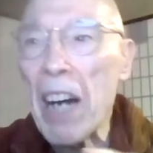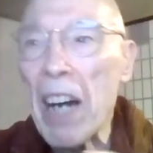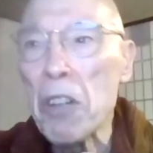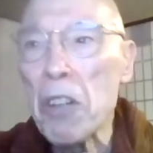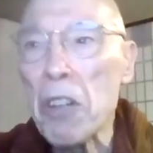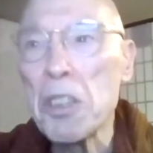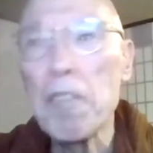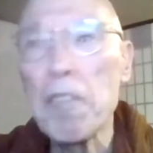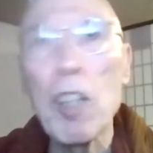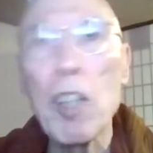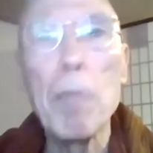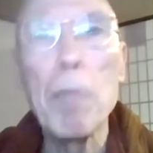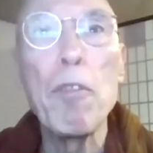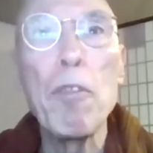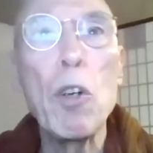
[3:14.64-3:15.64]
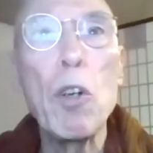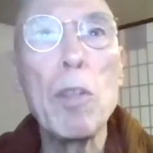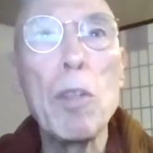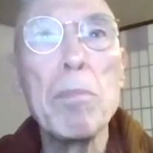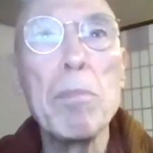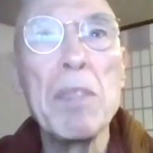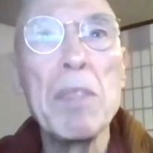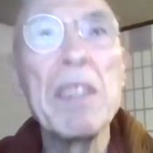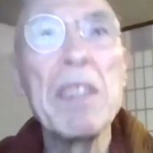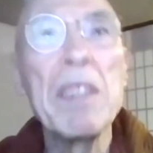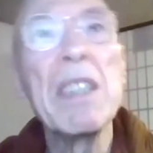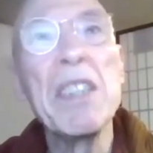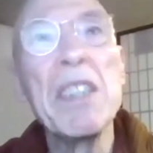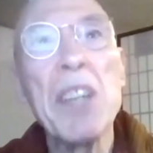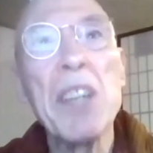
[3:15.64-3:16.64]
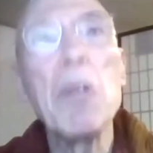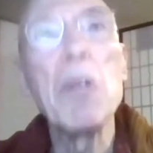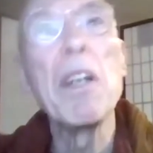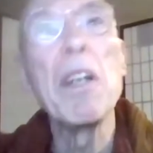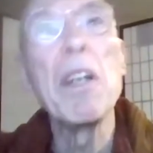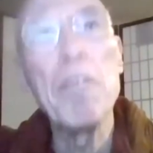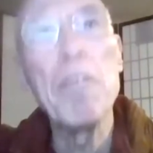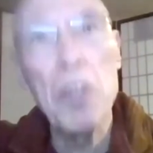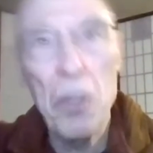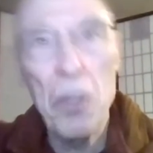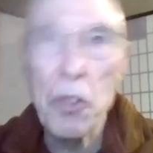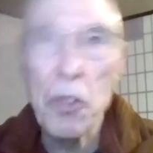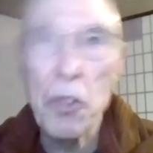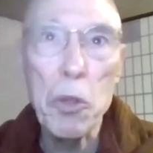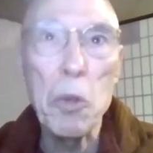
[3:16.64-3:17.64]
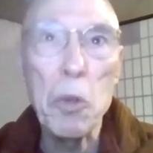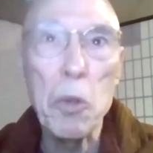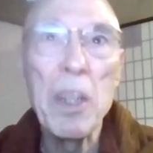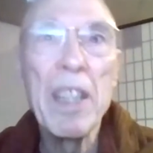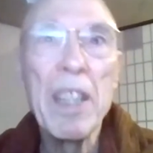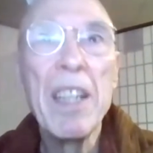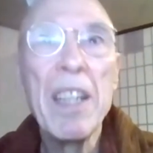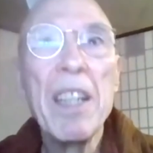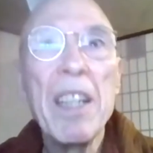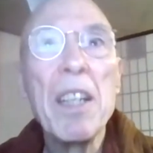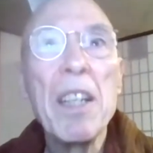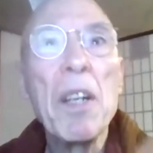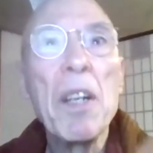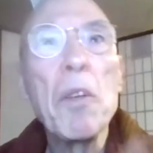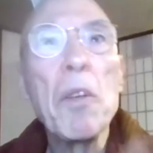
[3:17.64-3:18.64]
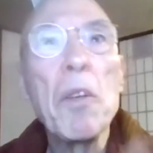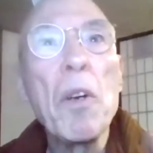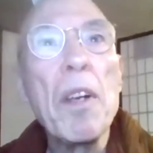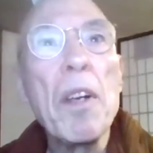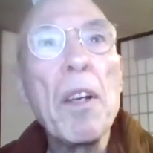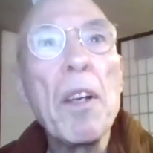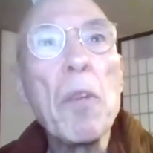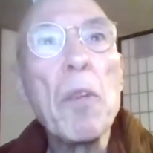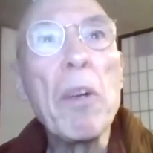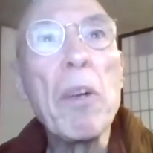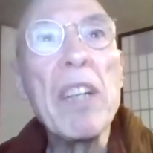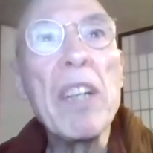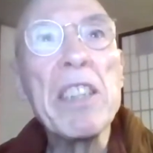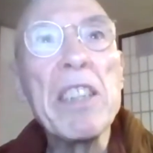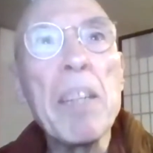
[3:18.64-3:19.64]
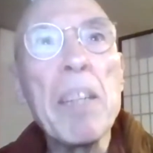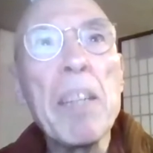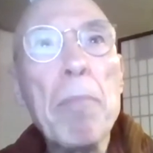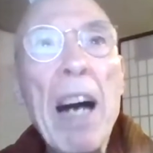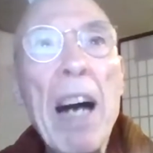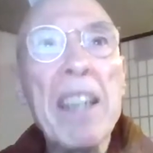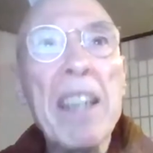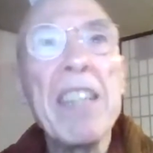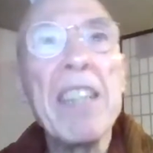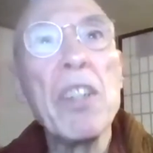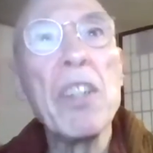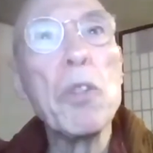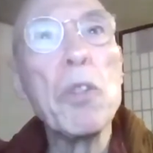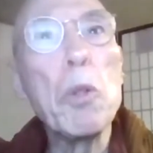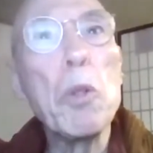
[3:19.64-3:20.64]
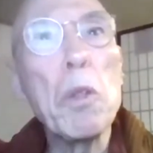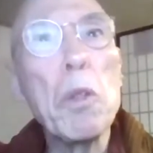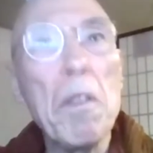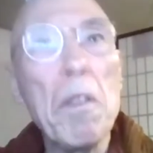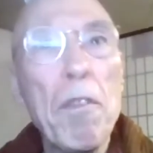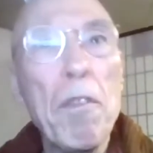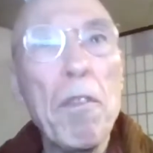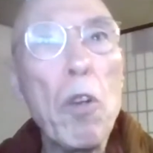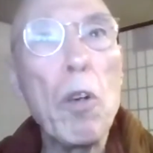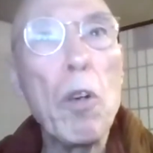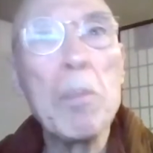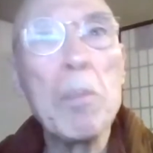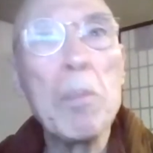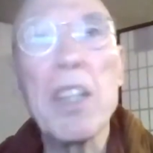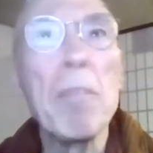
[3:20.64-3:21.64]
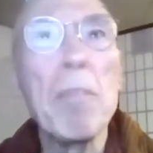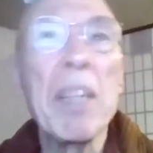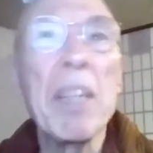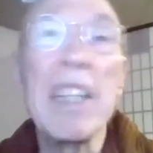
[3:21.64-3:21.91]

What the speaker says: verb forms, and so on for two. Whereas in Pali, the dual forms are completely